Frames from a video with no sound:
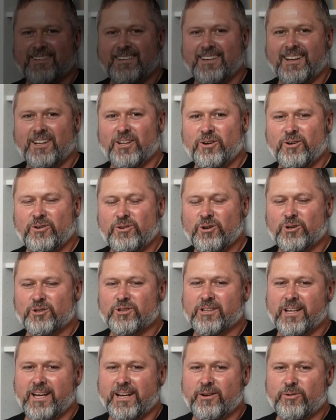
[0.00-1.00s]
Hello, Dr.
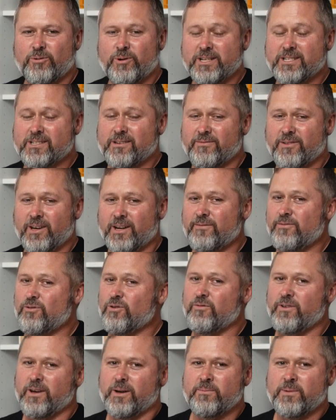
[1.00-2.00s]
Glenn, resident vet
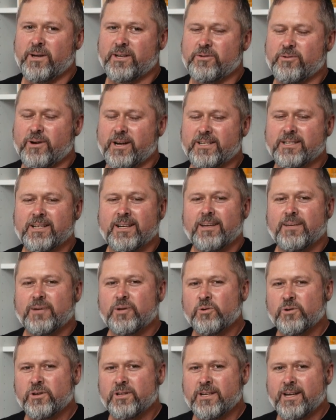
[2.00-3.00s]
for Vet and Pet Direct,
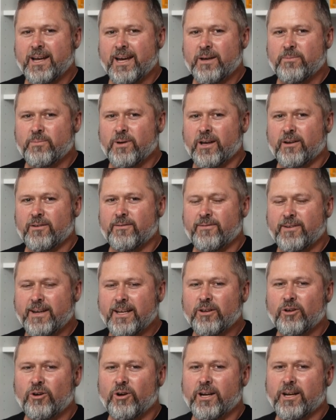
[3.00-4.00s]
talking today about
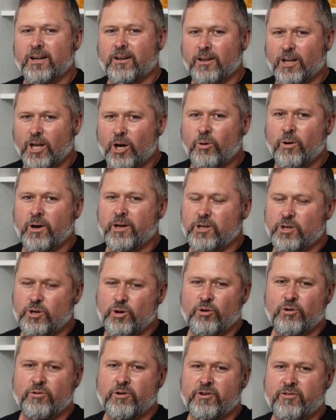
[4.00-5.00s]
feline lower
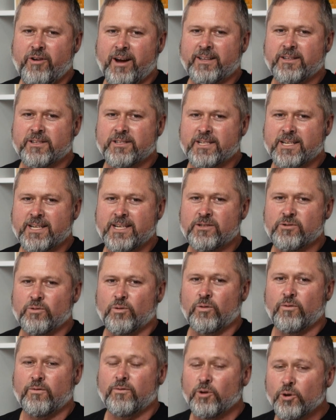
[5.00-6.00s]
urinary tract disease,
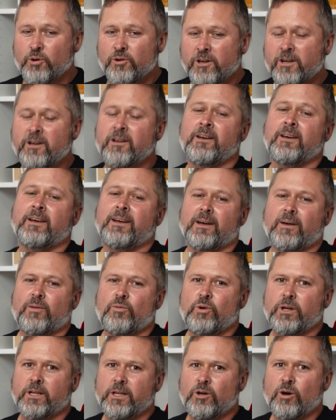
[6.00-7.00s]
or FLUTD. A
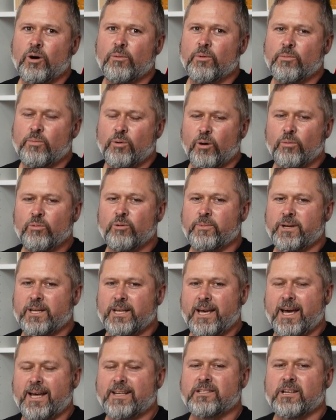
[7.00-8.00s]
really common problem in
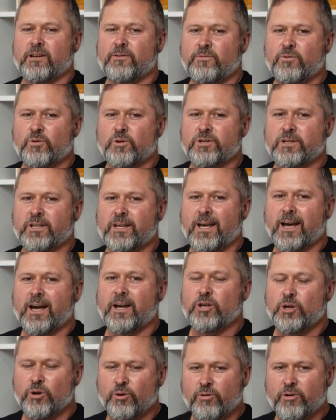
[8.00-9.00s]
cats, unfortunately, are
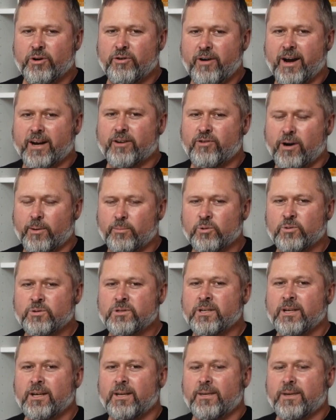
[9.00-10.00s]
urinary tract
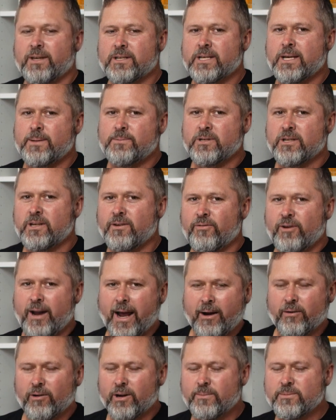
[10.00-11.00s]
troubles. There's heaps of different
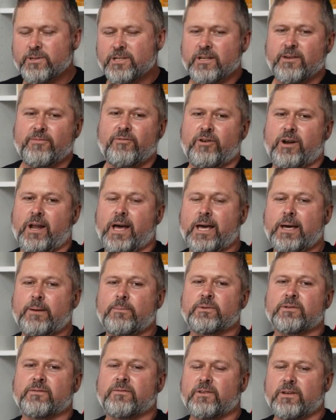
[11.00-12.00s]
acronyms and different
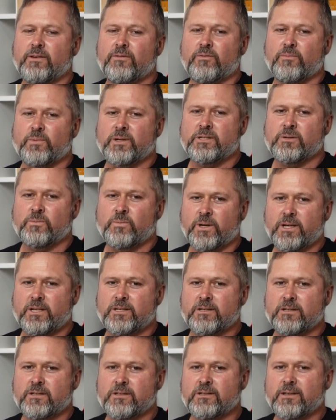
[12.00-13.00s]
names for different bits and
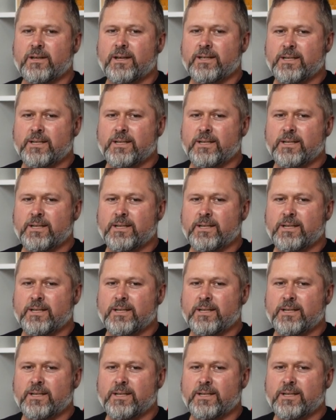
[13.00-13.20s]
pieces.